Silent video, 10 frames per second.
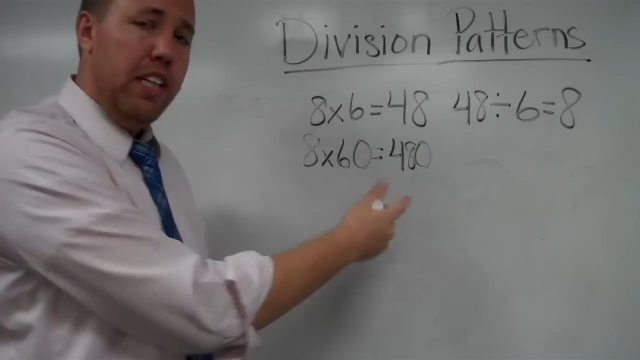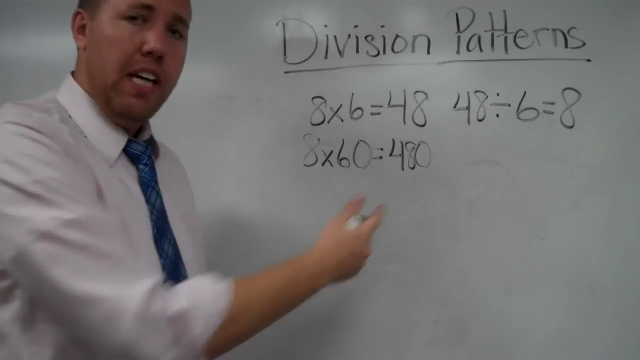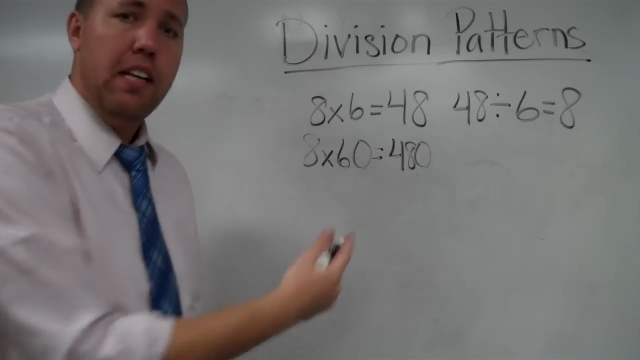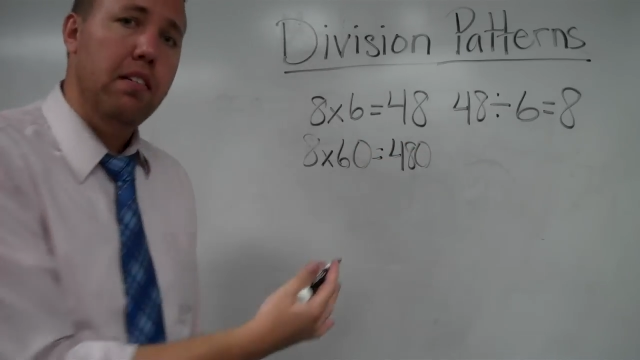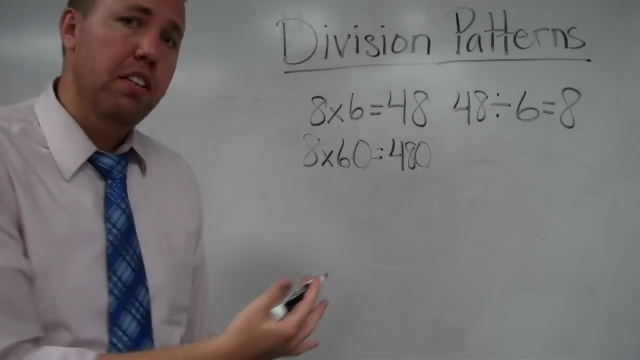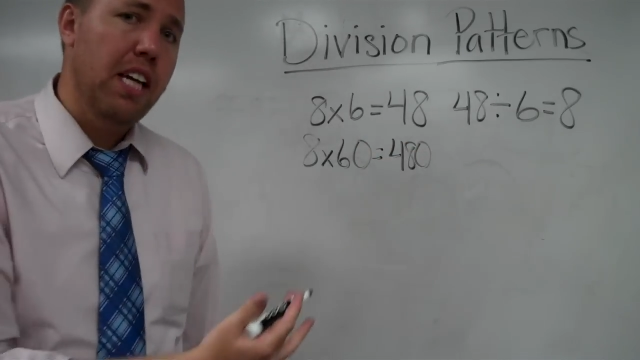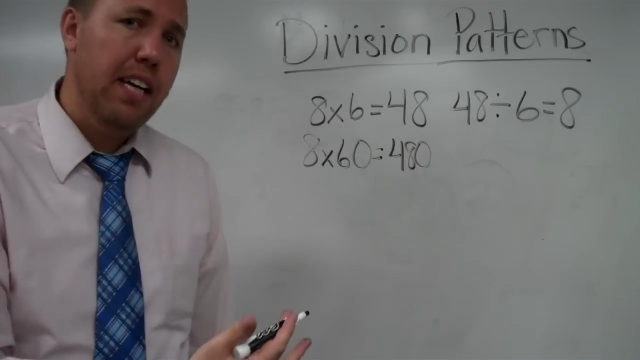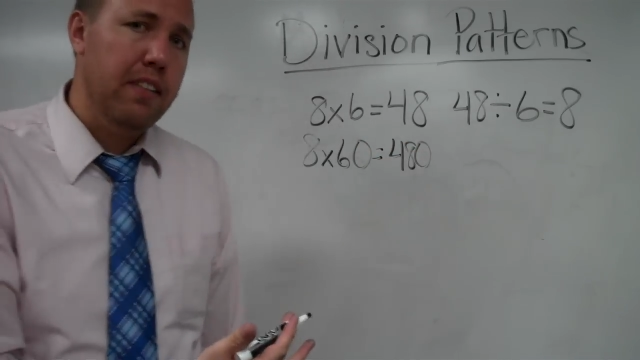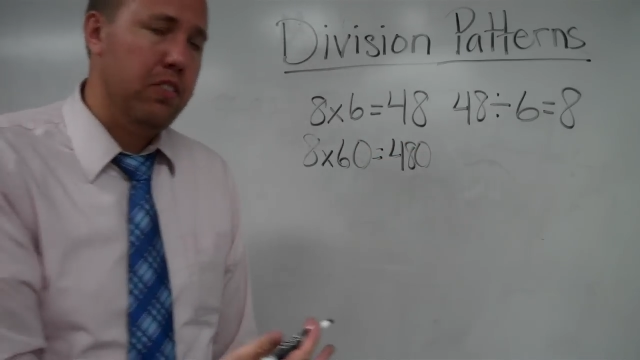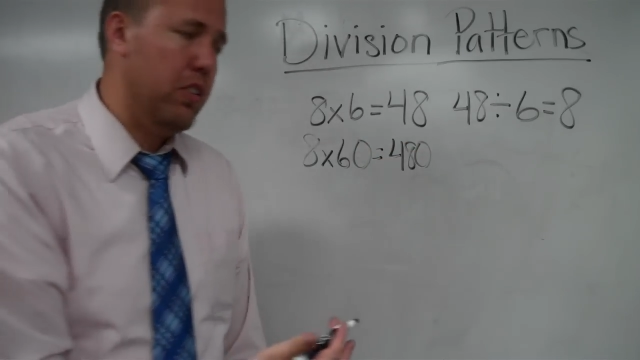the end of the
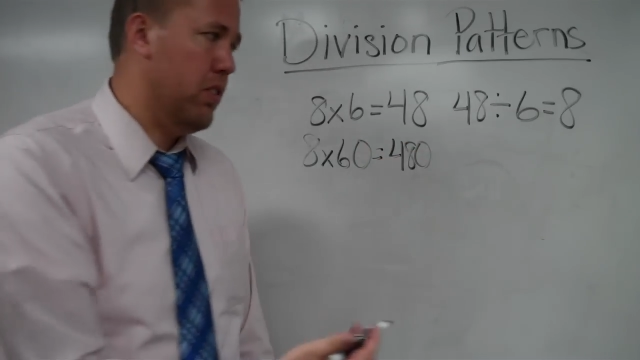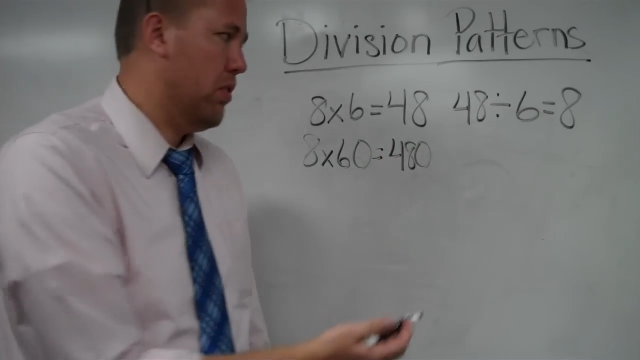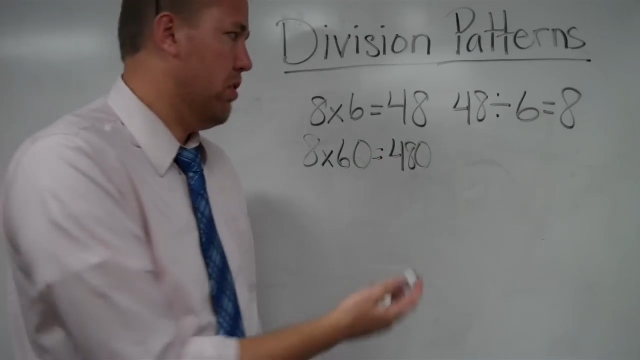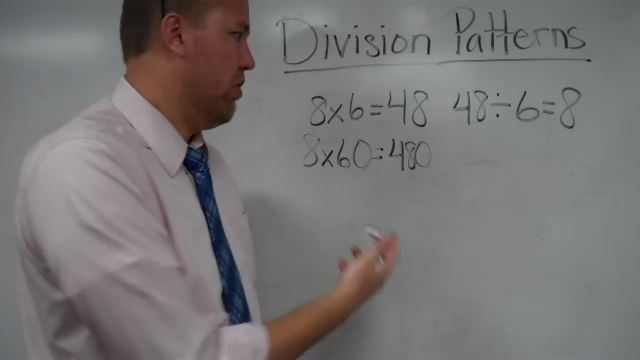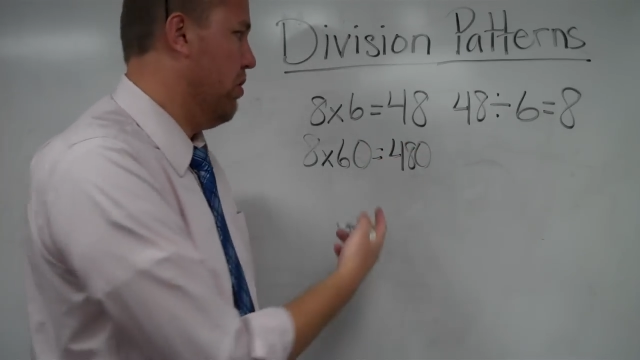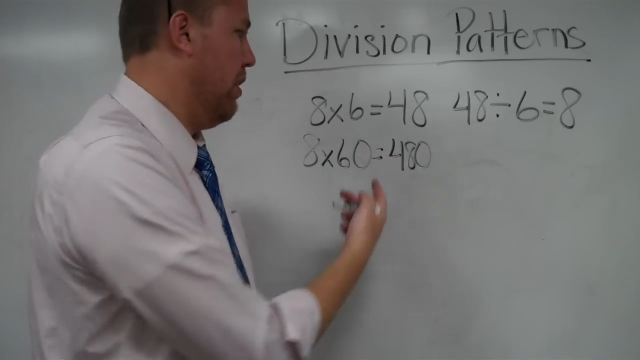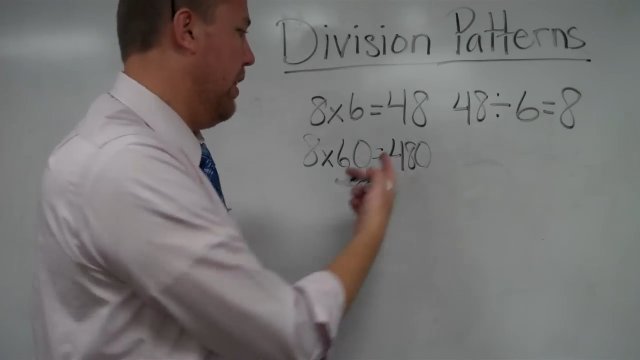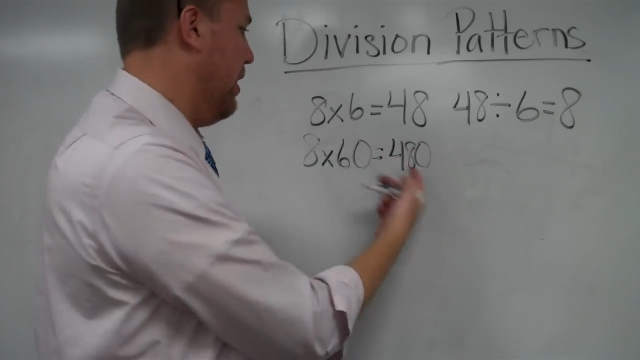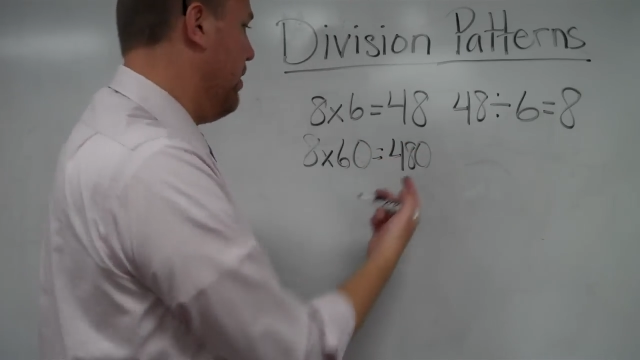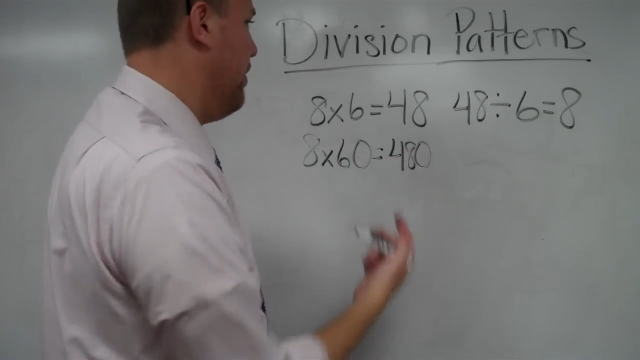answer or to
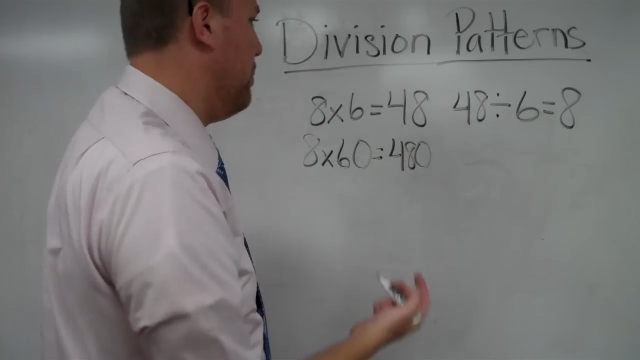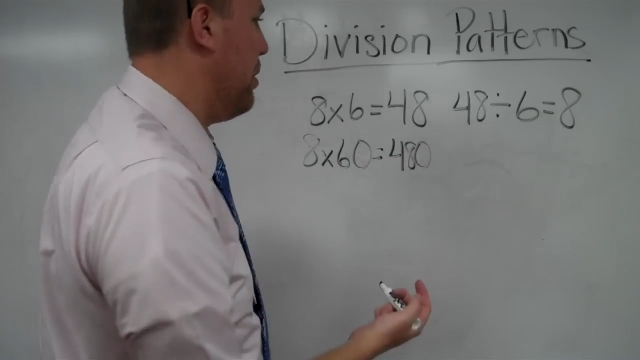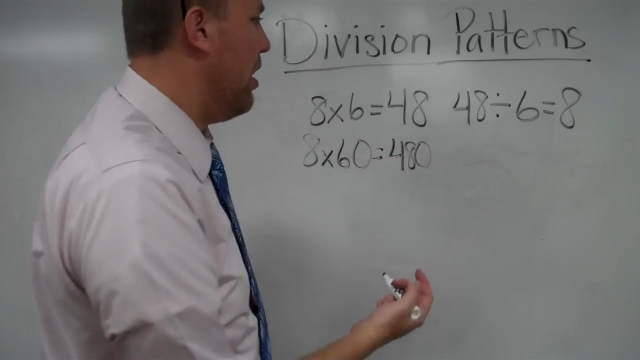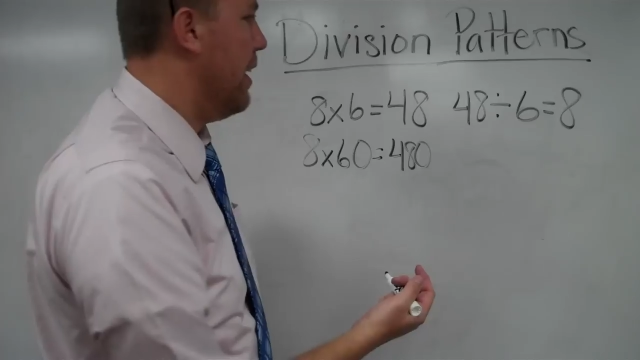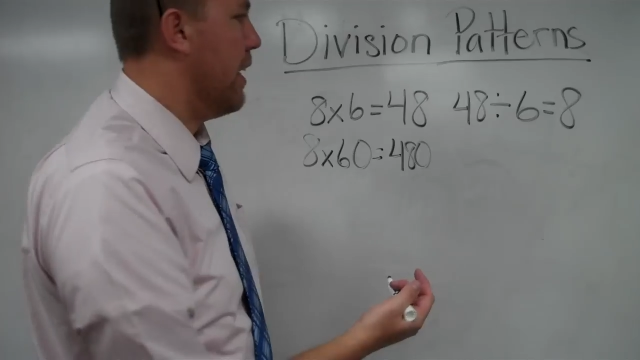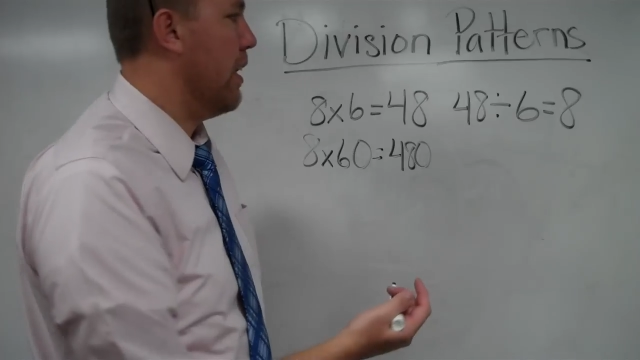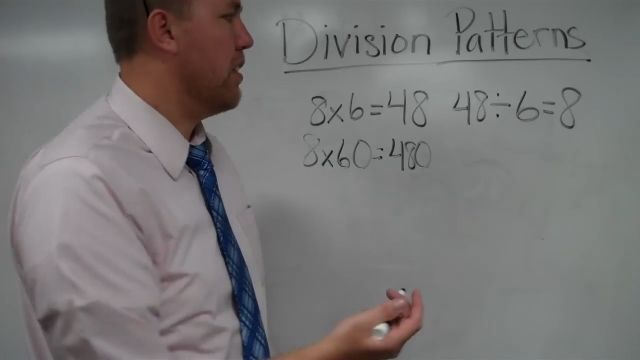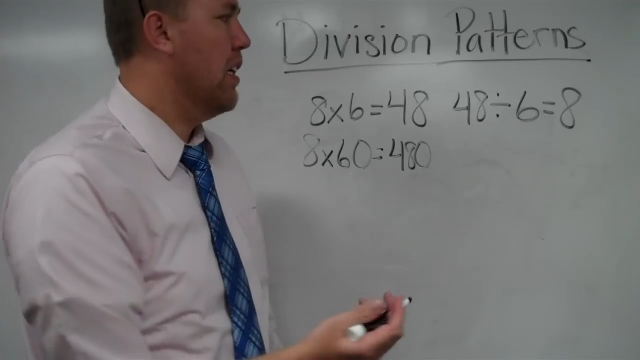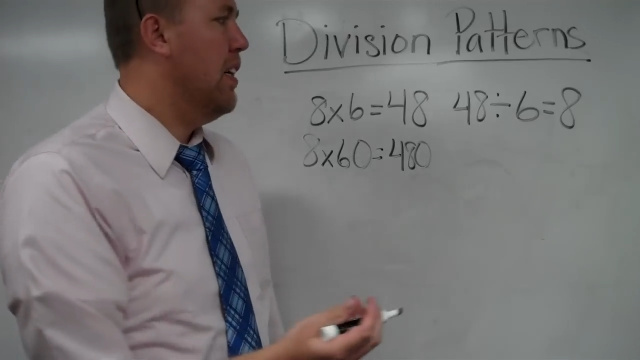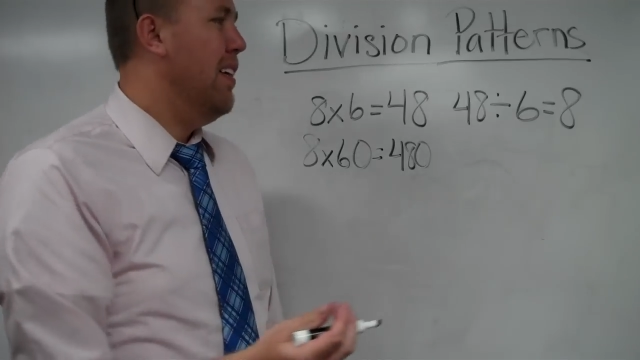the end of the
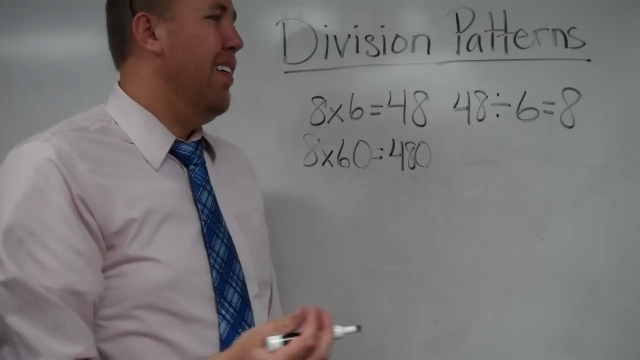product.